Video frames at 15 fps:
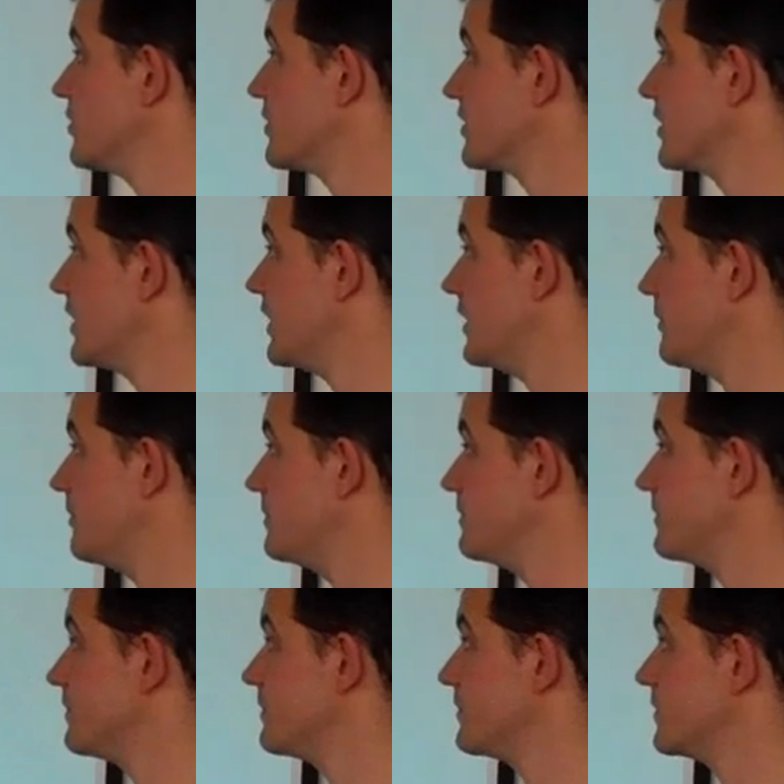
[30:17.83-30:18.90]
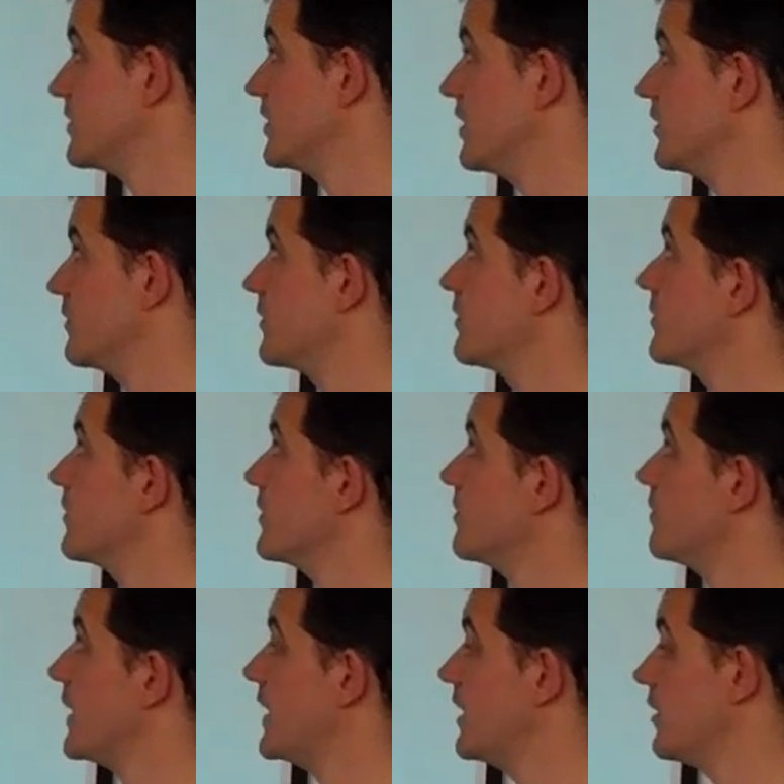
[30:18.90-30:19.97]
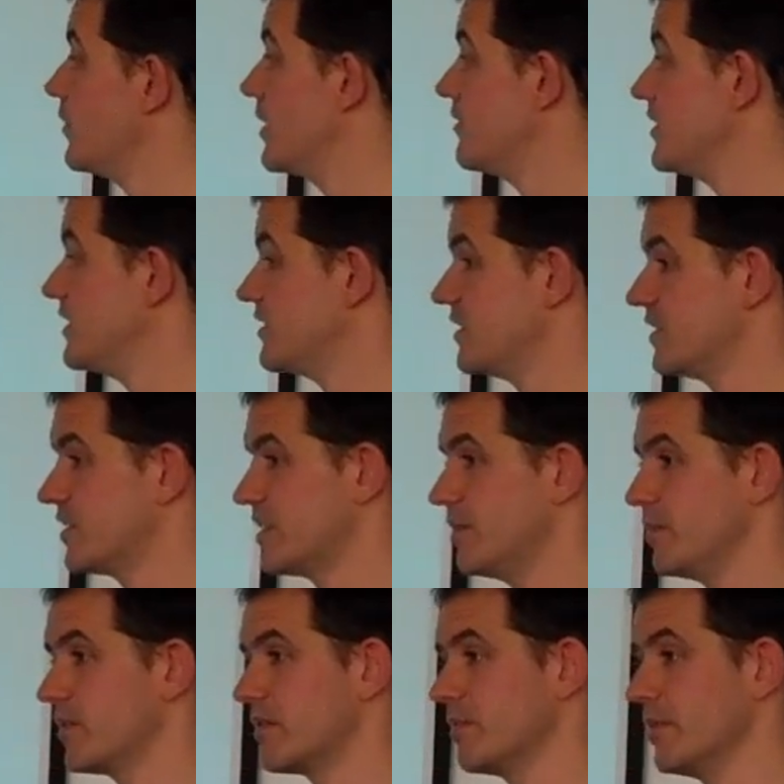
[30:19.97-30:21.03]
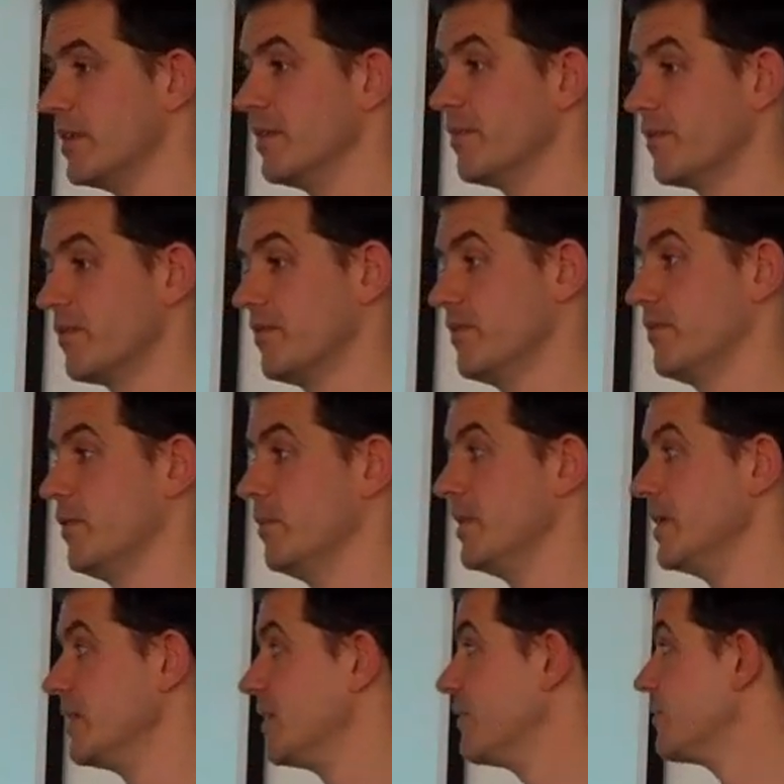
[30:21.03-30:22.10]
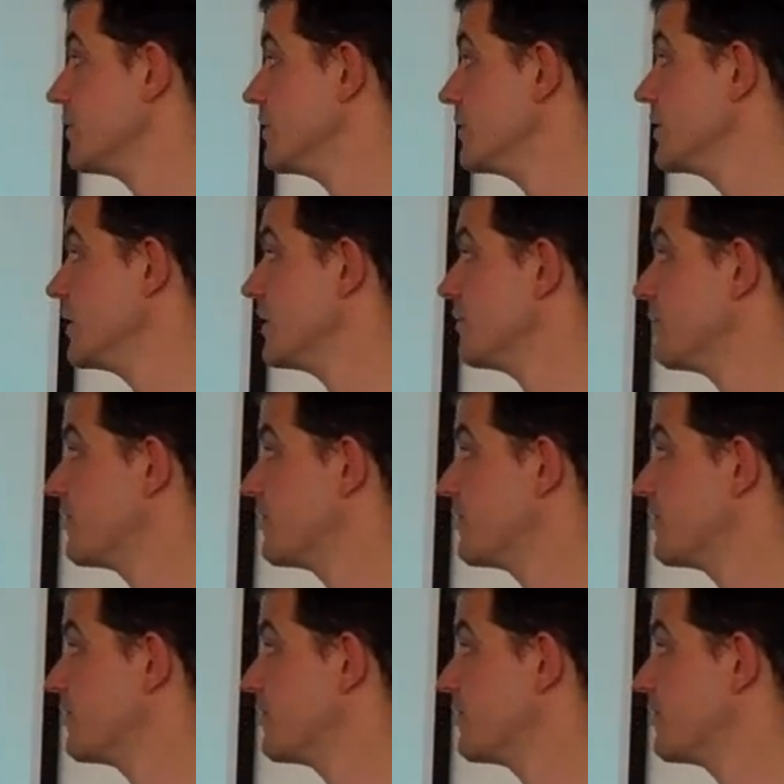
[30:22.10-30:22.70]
good um, you know, paleo web eating seems to be for me definitely,